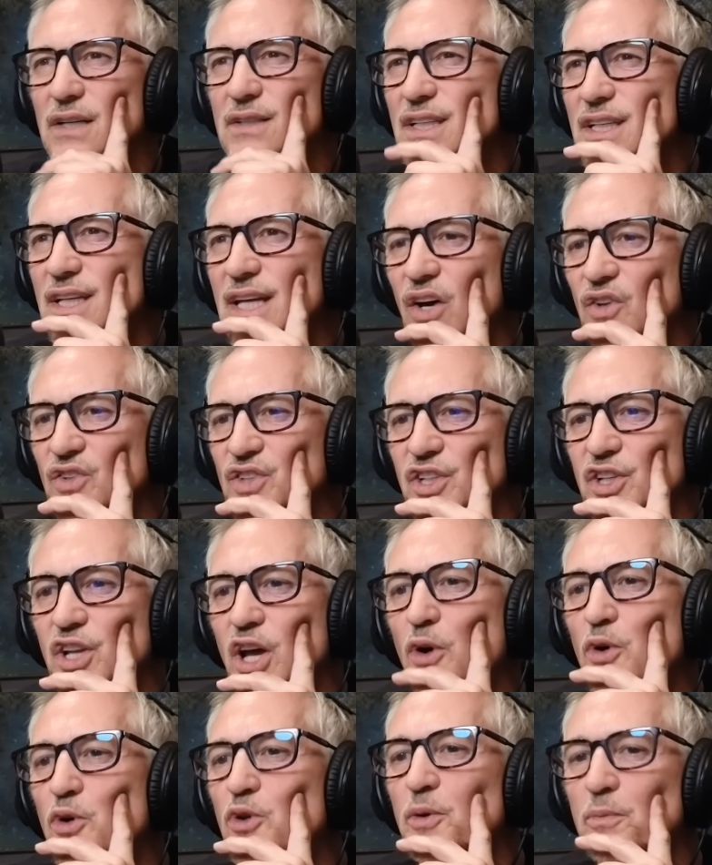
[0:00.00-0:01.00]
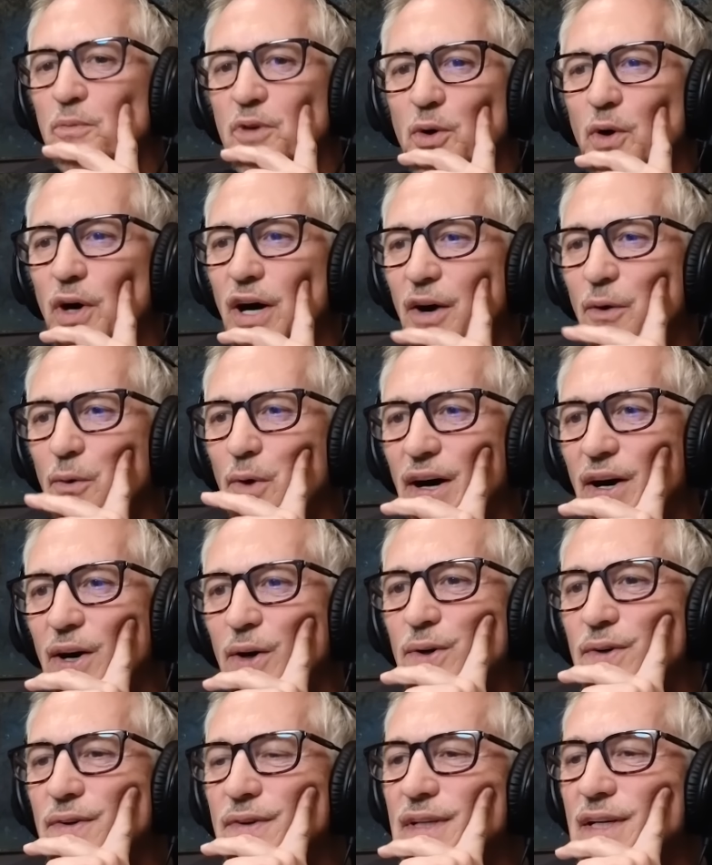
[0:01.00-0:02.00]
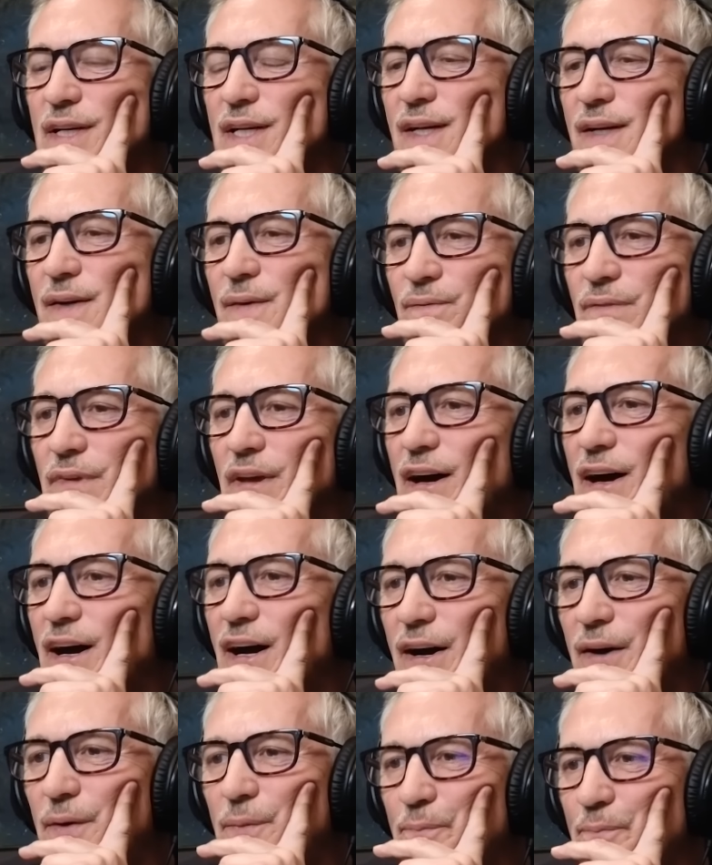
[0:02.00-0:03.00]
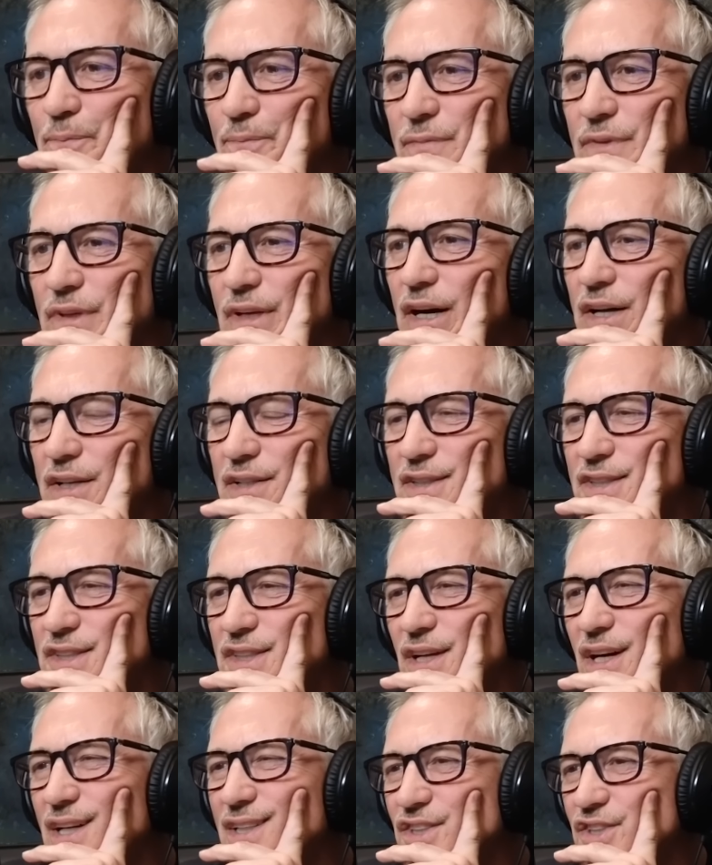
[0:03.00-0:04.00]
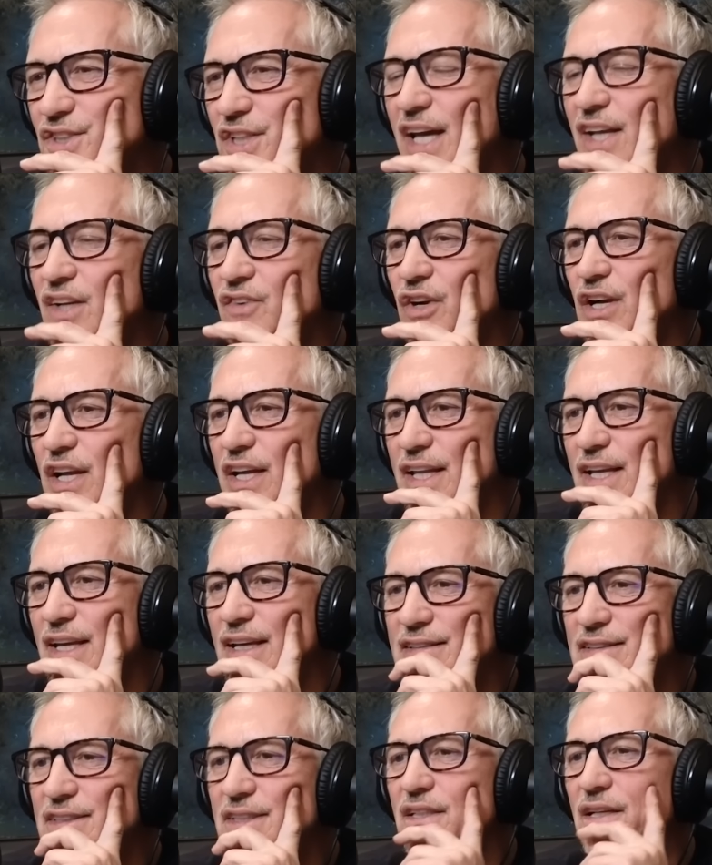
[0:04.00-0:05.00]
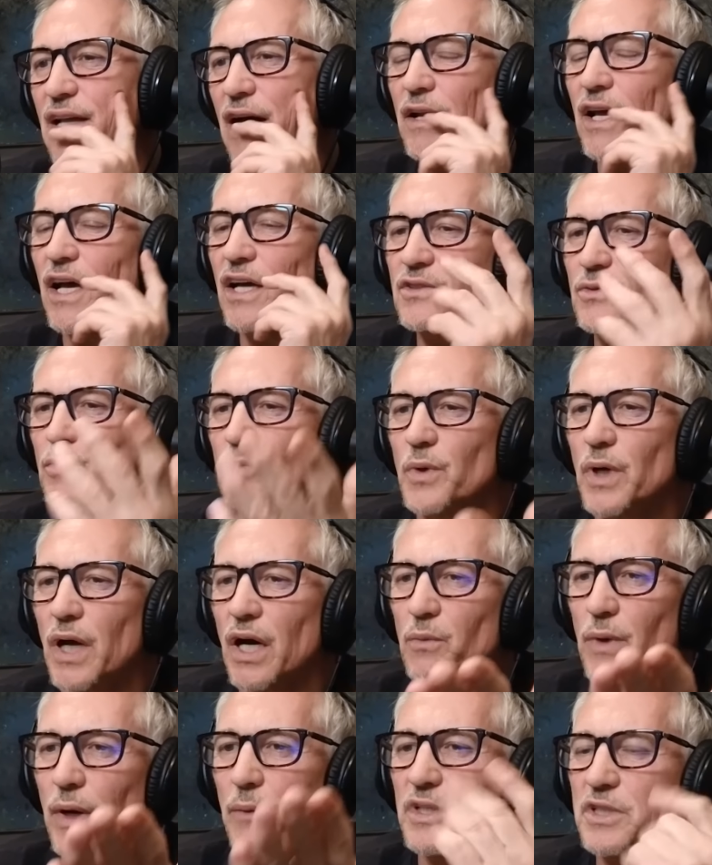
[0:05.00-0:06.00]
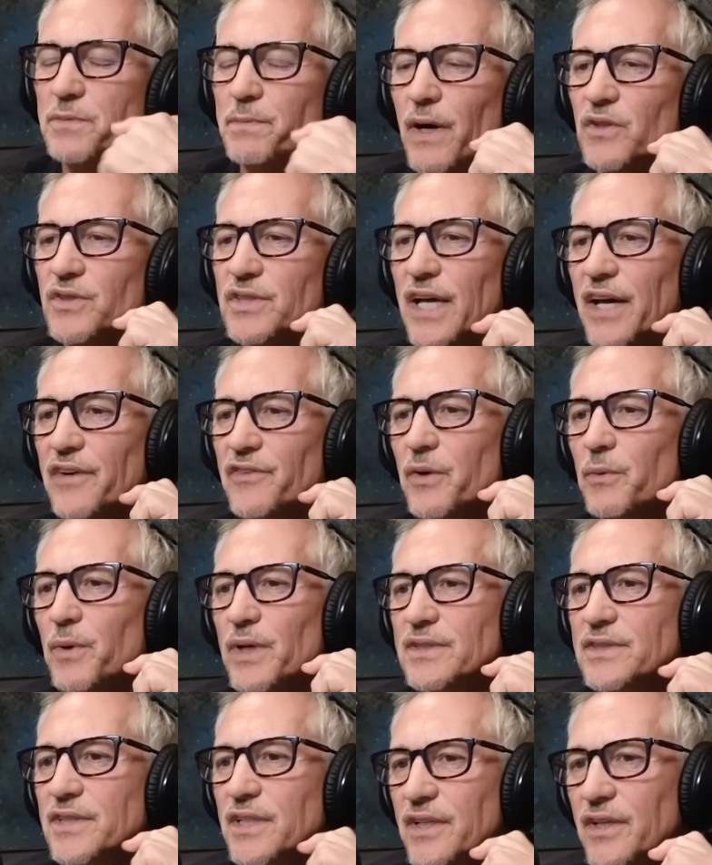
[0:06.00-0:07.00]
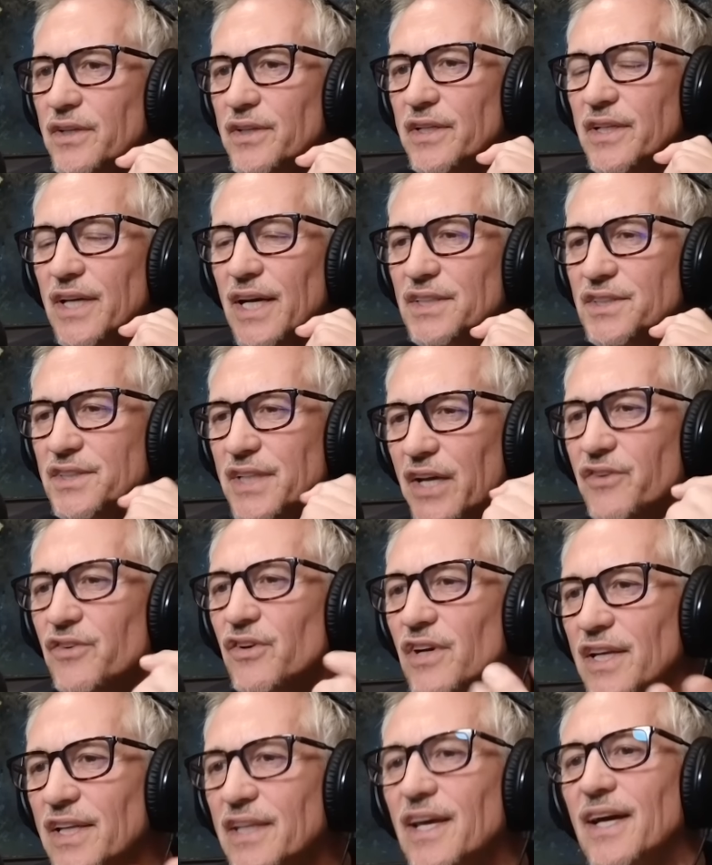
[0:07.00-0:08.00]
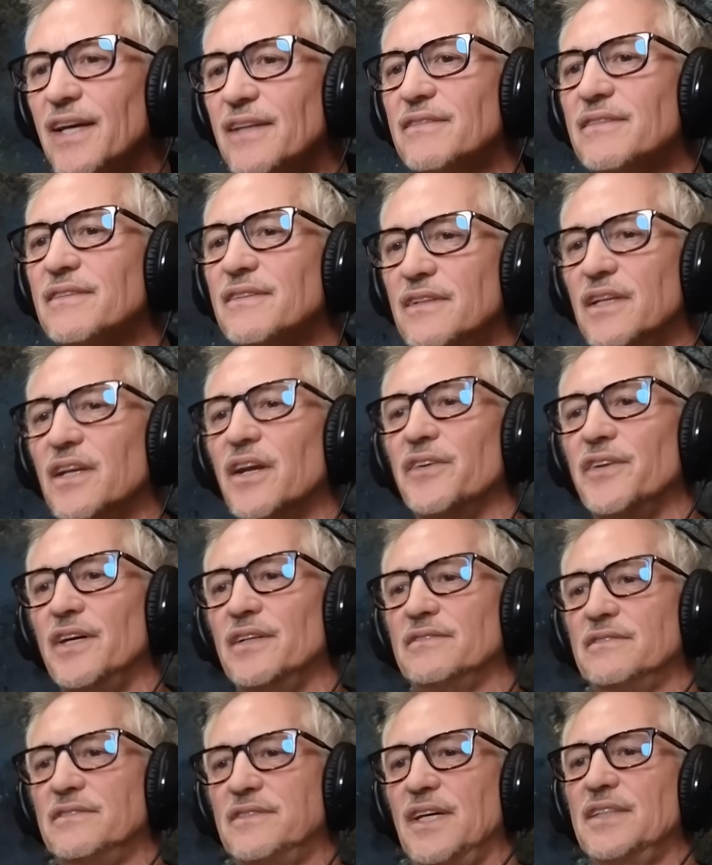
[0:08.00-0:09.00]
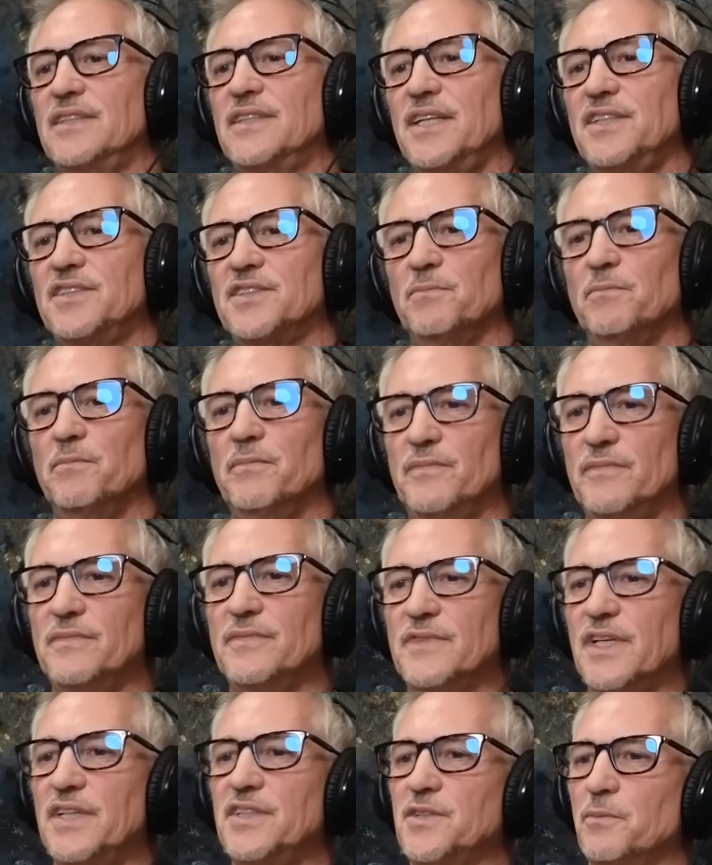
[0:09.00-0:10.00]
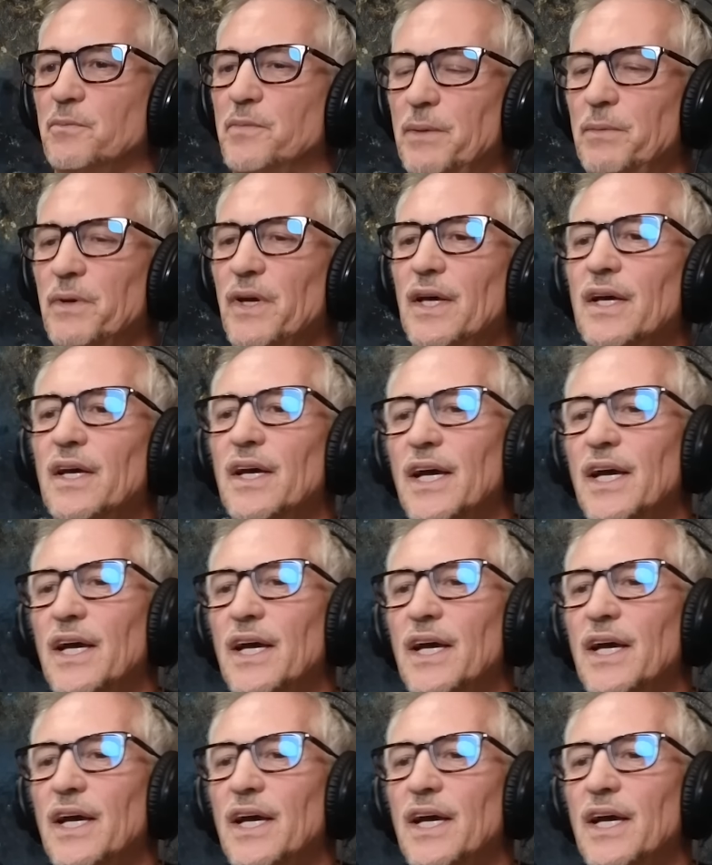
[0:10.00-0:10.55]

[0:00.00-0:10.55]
you got to know them quite well, mm. um, and and generally, like as, uh, when we spoke to Henry Winter the other day, generally they, you know, they're, they're yeah. decent decent people.